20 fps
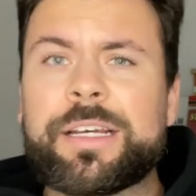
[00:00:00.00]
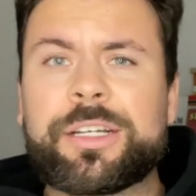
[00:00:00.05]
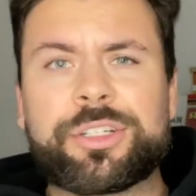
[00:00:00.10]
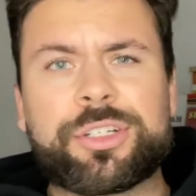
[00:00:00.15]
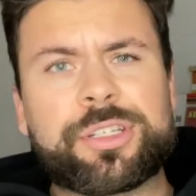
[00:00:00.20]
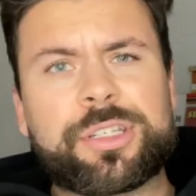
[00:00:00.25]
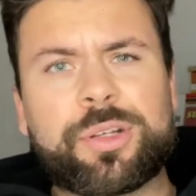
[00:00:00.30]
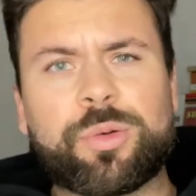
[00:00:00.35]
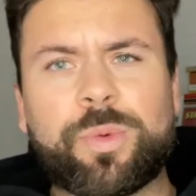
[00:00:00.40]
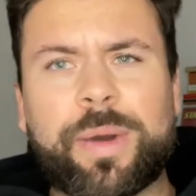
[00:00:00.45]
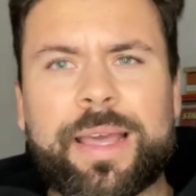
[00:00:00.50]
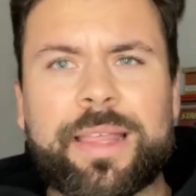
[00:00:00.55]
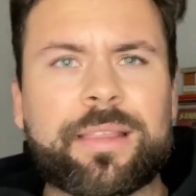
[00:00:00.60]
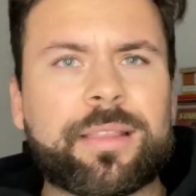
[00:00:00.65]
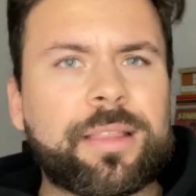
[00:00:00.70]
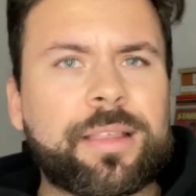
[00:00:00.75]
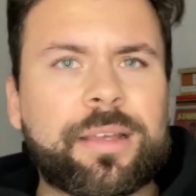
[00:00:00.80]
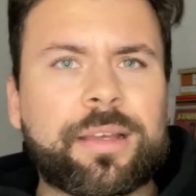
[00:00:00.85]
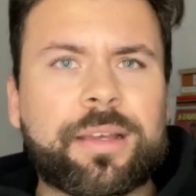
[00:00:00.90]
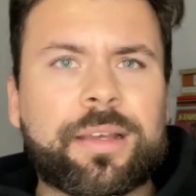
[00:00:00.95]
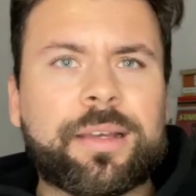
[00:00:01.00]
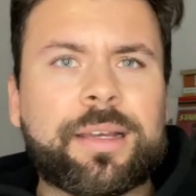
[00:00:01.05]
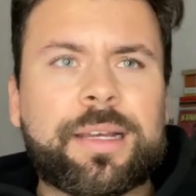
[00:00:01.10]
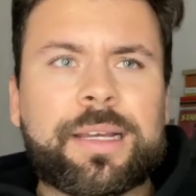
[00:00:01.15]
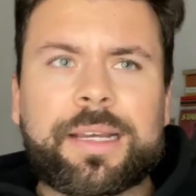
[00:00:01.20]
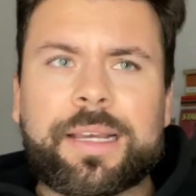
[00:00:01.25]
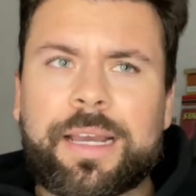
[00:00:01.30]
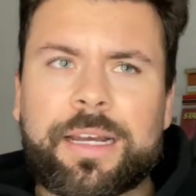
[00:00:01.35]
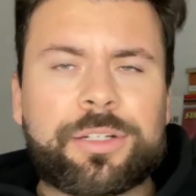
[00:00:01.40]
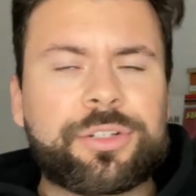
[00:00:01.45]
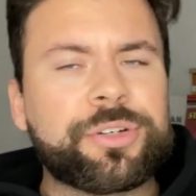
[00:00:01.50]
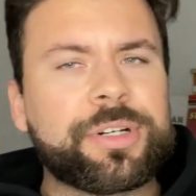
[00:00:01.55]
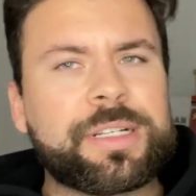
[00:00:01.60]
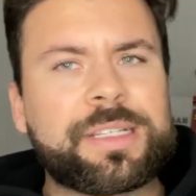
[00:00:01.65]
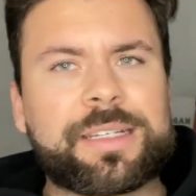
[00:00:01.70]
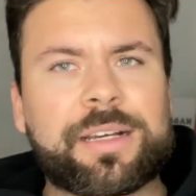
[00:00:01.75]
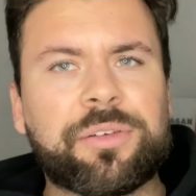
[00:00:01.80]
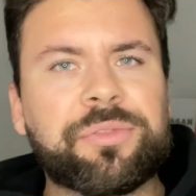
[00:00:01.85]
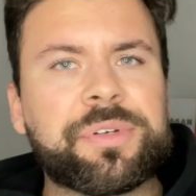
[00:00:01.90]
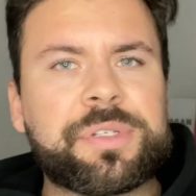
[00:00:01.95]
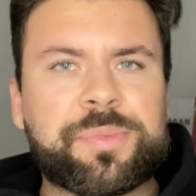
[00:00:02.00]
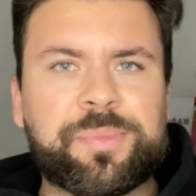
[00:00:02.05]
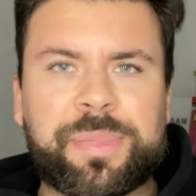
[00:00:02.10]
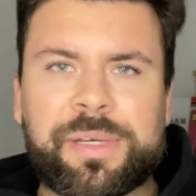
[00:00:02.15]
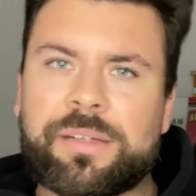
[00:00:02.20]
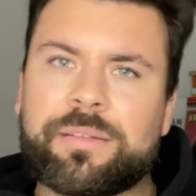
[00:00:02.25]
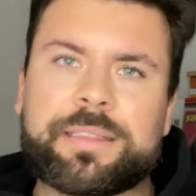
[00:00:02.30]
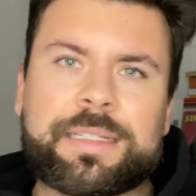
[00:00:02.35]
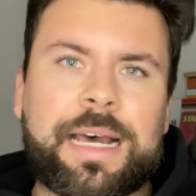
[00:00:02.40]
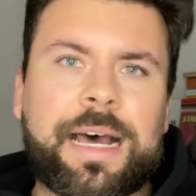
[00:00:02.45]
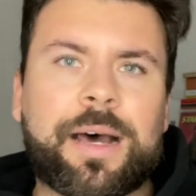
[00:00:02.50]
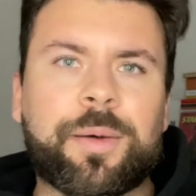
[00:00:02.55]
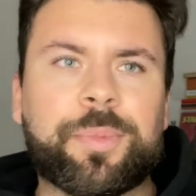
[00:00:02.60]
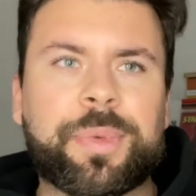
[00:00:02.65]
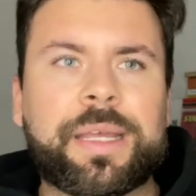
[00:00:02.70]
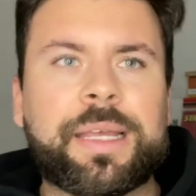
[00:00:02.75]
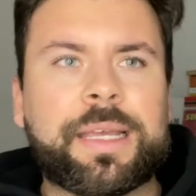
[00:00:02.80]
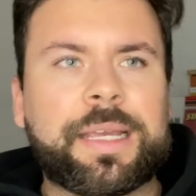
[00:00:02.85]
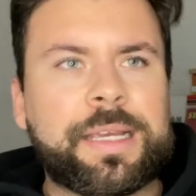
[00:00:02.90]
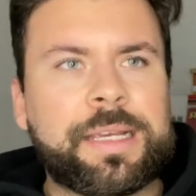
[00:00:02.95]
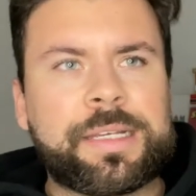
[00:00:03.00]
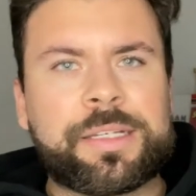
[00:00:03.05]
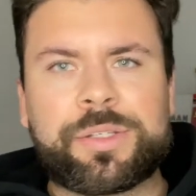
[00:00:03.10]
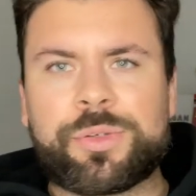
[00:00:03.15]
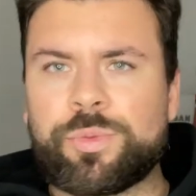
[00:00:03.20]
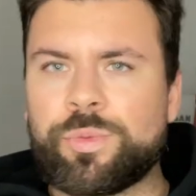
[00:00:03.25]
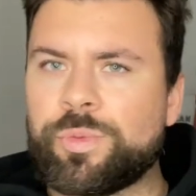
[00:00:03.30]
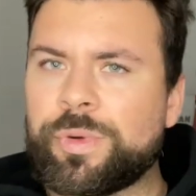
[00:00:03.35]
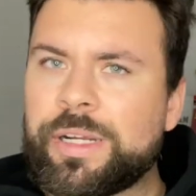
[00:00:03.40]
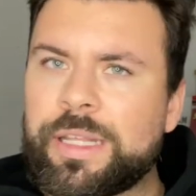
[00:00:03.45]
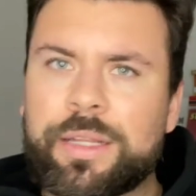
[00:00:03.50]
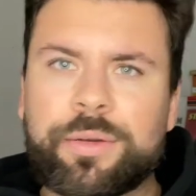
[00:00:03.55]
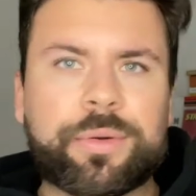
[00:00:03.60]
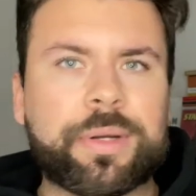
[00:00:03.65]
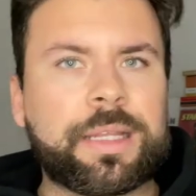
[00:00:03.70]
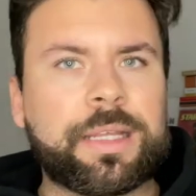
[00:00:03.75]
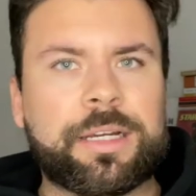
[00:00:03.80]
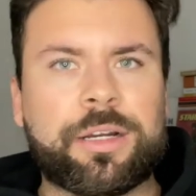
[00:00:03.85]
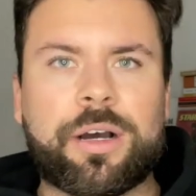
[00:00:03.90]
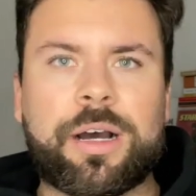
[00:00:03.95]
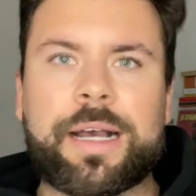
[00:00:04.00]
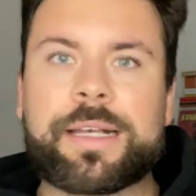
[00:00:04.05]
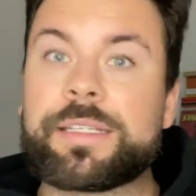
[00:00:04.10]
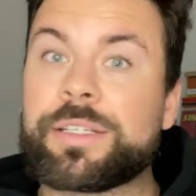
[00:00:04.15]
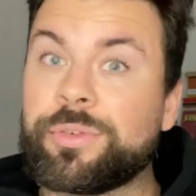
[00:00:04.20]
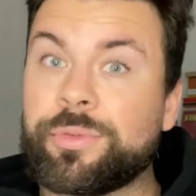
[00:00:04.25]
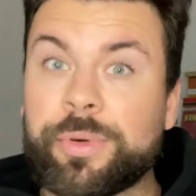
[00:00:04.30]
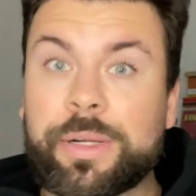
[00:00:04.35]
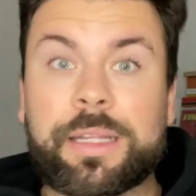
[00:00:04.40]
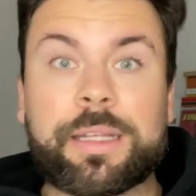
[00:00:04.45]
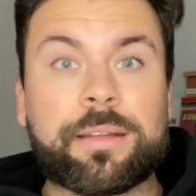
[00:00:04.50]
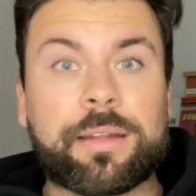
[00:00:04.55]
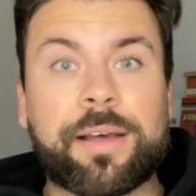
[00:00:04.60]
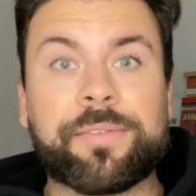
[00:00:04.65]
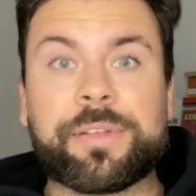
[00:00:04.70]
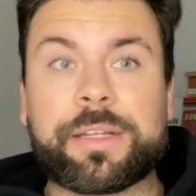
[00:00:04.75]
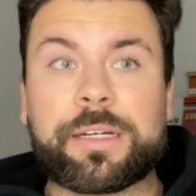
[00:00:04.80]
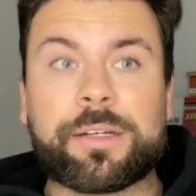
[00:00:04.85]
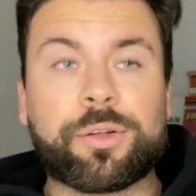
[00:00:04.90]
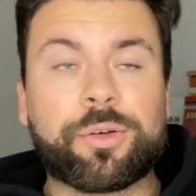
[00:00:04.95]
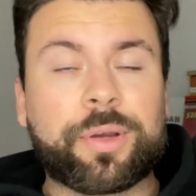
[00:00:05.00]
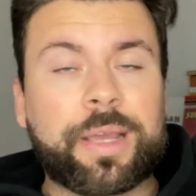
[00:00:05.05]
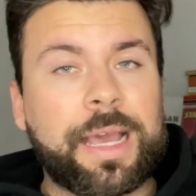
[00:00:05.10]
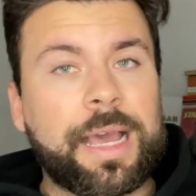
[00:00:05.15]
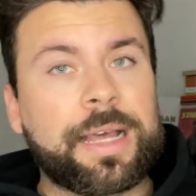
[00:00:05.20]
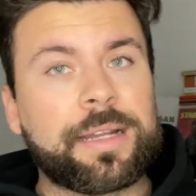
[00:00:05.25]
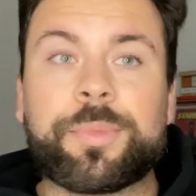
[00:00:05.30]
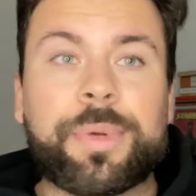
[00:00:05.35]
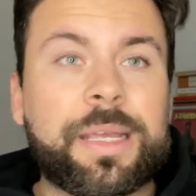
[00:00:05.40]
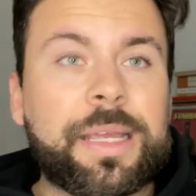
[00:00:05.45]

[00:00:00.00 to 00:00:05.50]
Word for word: just the way that the country itself is built up is really, really nice and really lovely to look at.